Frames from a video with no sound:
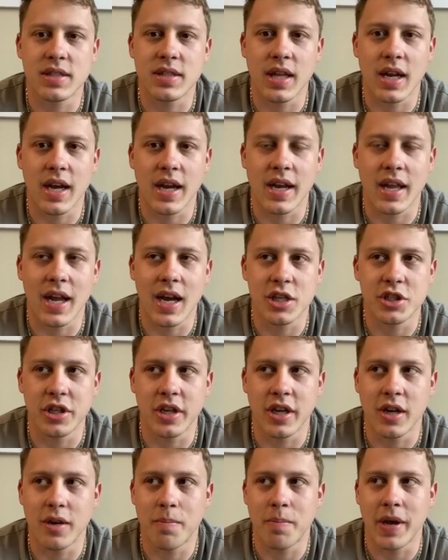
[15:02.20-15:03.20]
that I could actually
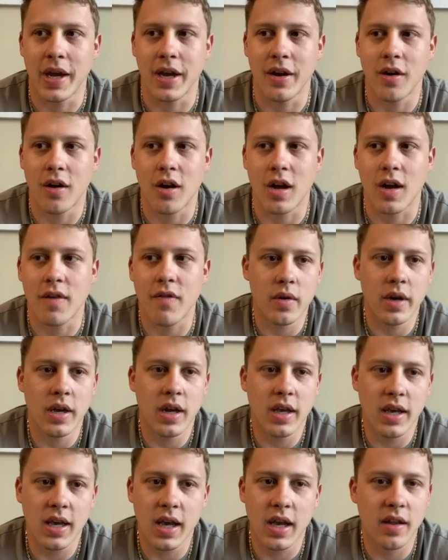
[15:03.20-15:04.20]
get it paid off. And
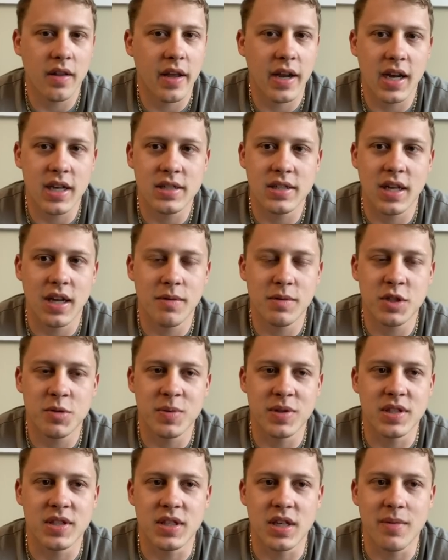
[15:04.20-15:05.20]
again, like I said, I've just
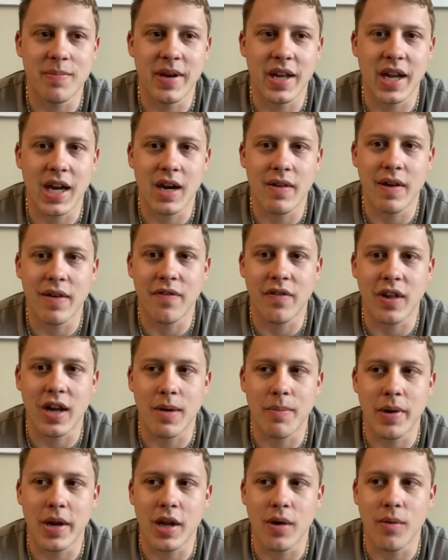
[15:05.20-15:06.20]
been c-betting every
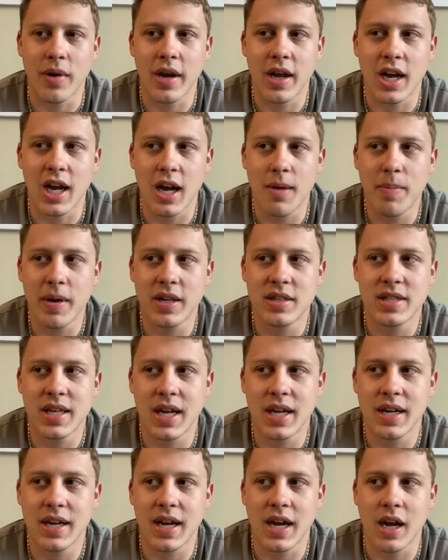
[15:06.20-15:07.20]
flop anyway. I bet
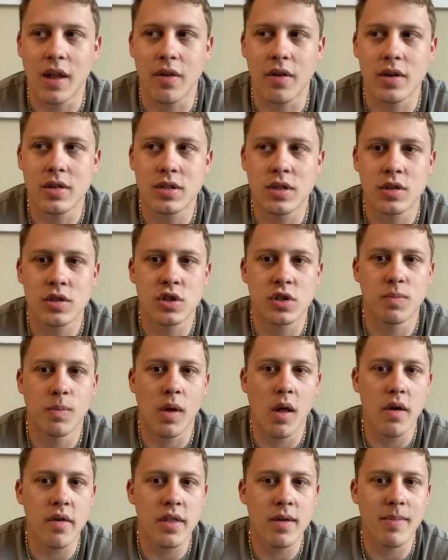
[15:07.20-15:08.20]
$10,
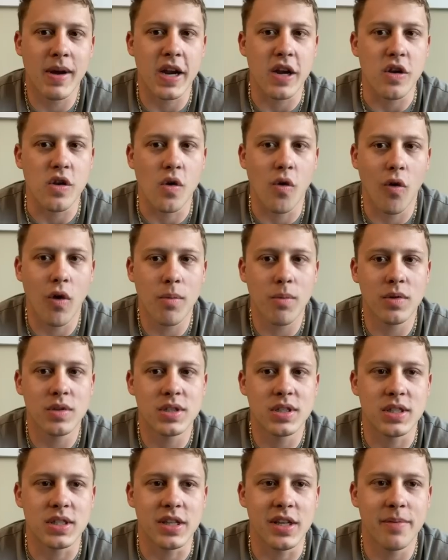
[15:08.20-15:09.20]
smaller than my normal
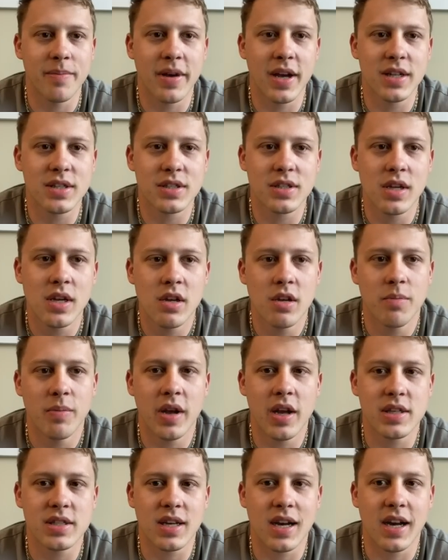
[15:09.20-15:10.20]
c-bets,
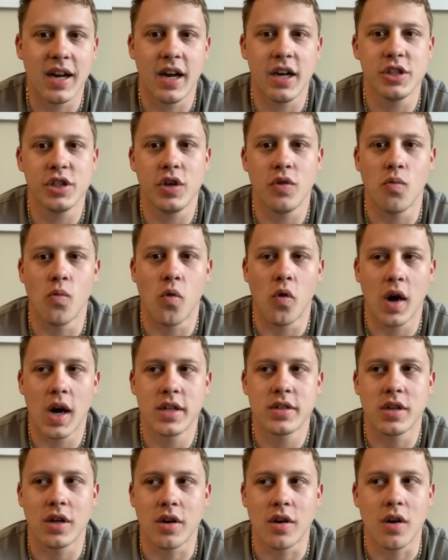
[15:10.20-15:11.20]
because I actually
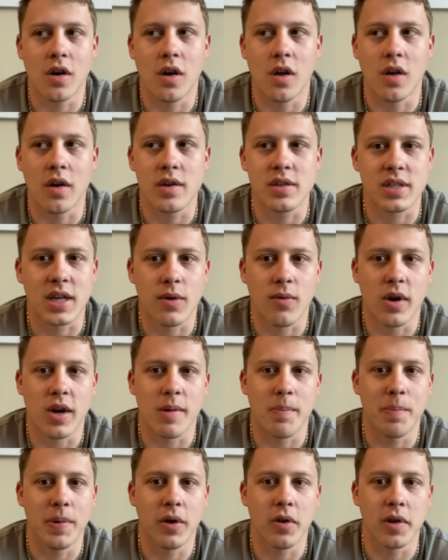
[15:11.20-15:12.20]
want a call because I want
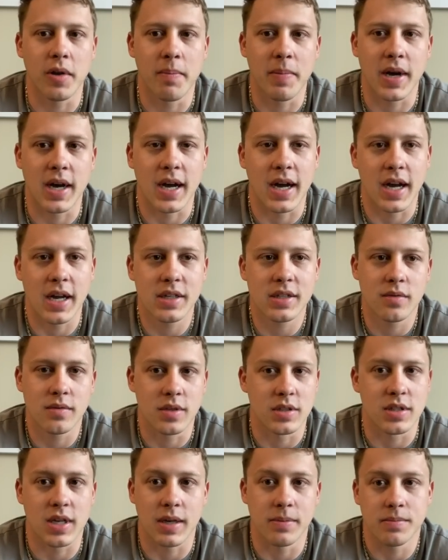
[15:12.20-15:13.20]
to build a pot
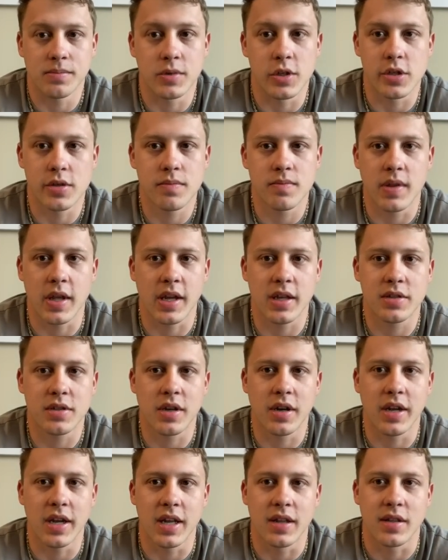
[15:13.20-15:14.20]
because I just think it's
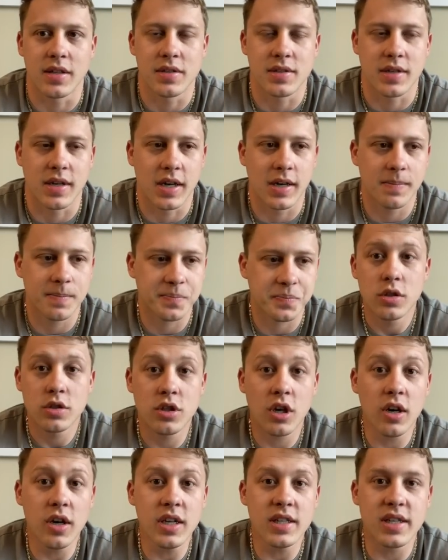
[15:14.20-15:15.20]
going to hit this time.
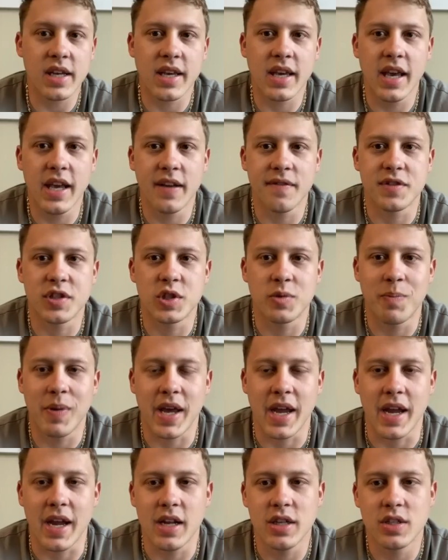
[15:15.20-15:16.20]
Turn as a king of
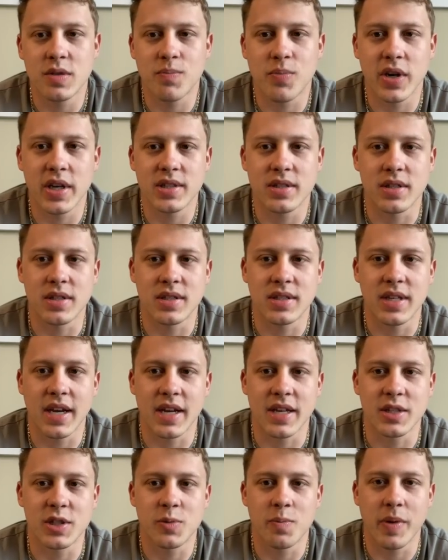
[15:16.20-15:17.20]
spades brings the
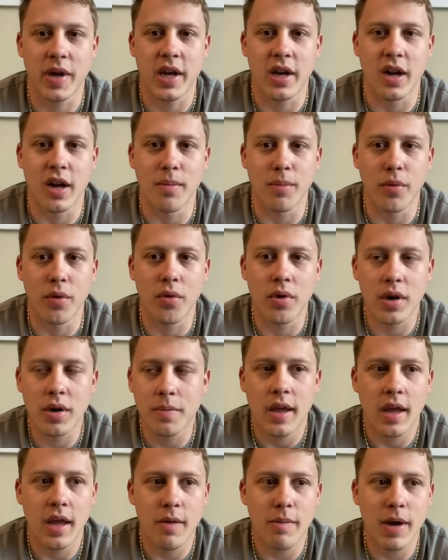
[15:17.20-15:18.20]
second spade on board,
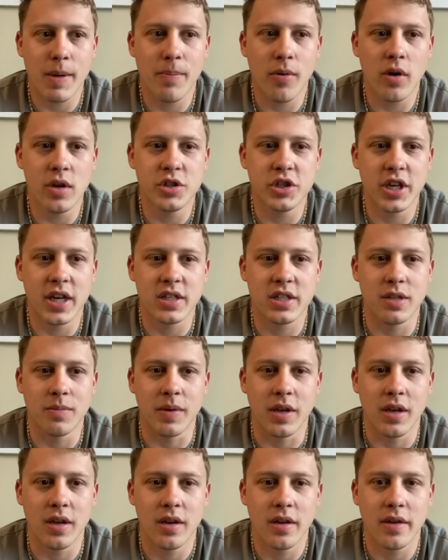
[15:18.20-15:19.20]
and my opponent checks to
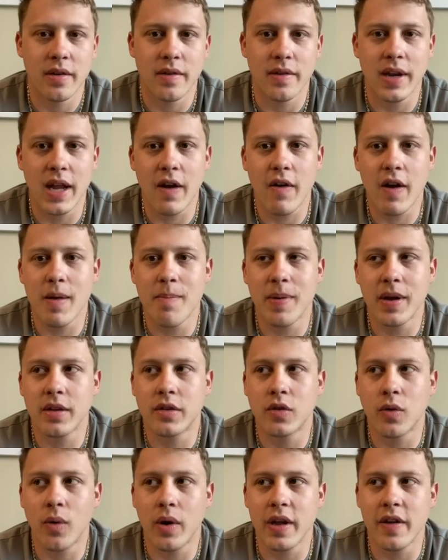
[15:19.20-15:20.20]
me. Now I bet
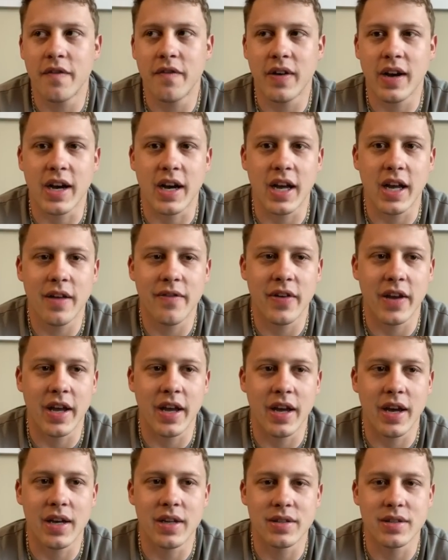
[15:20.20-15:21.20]
25
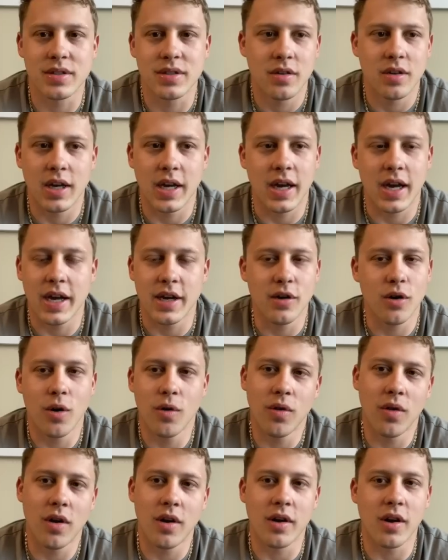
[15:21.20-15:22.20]
as I no
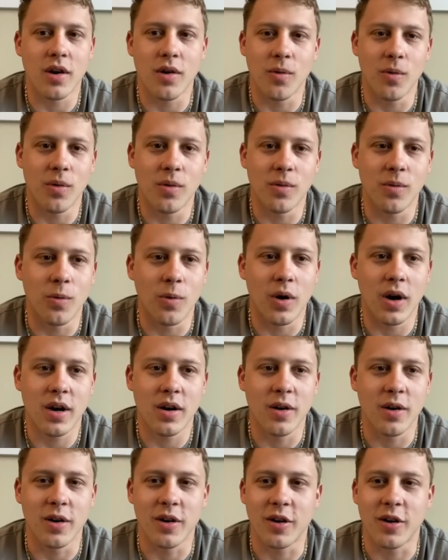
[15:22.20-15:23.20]
longer
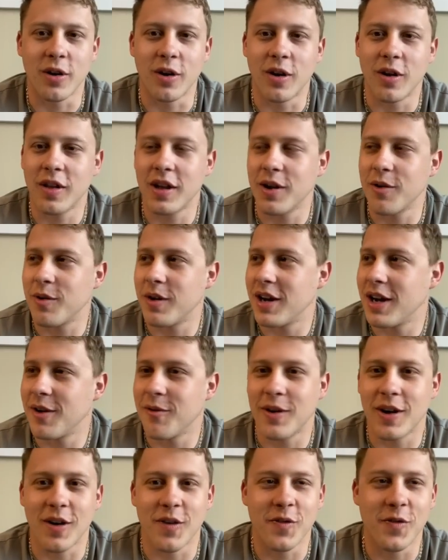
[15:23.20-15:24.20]
want her to call. I
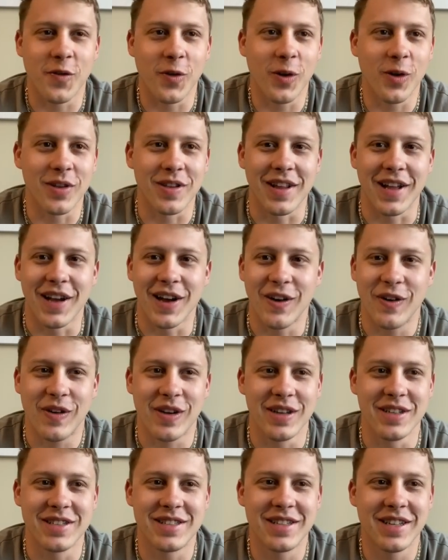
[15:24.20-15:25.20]
want to fold now
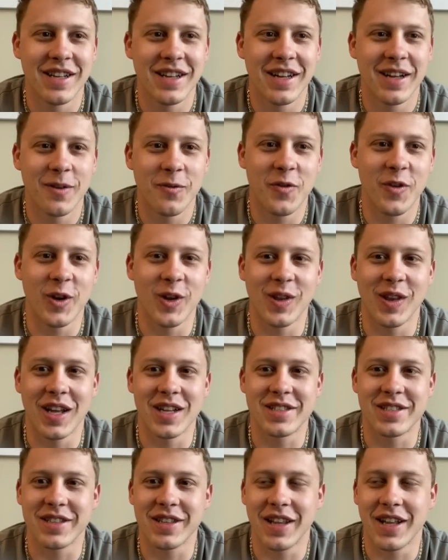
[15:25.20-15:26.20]
because feeling
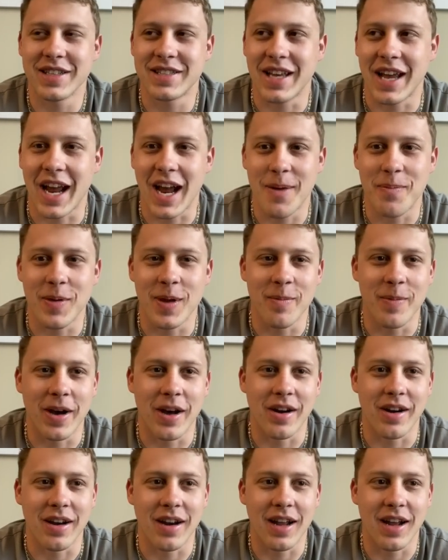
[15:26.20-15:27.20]
less happy
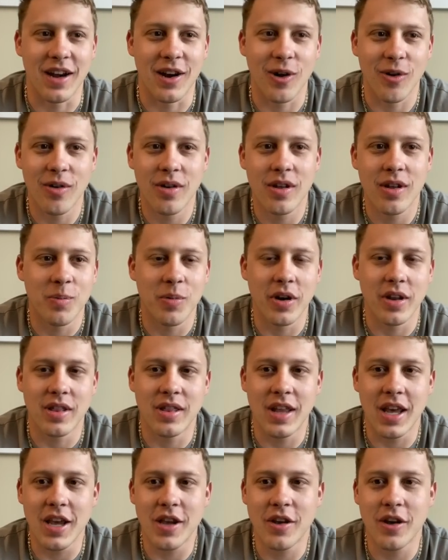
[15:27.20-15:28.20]
about it now.
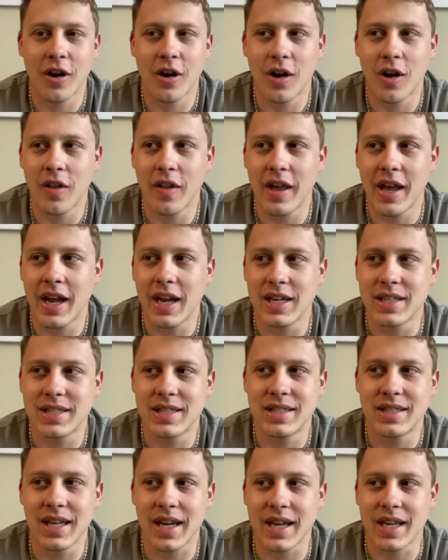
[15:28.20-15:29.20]
But they call a
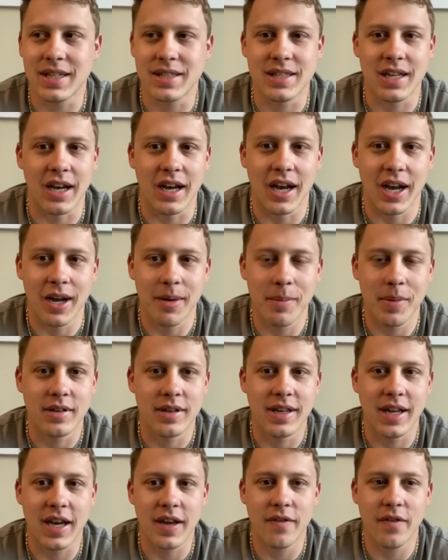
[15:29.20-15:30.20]
second time.
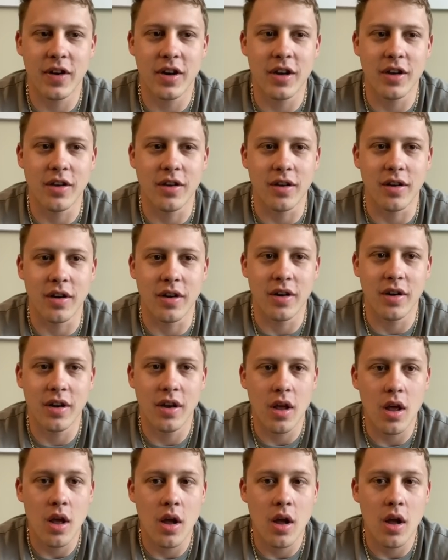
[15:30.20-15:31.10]
Not very good.